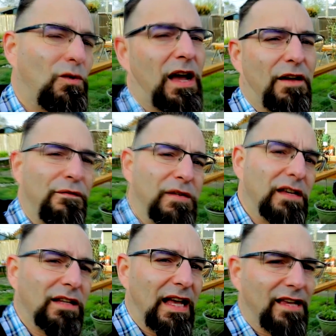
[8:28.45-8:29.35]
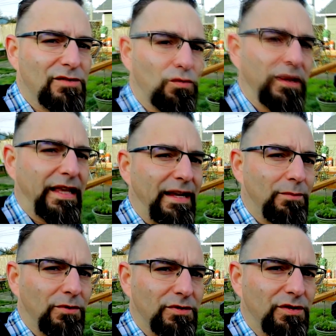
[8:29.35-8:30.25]
why I feel like it's
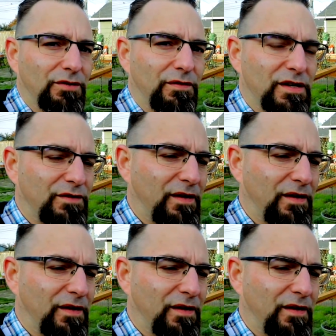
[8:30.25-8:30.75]
relatable to the fish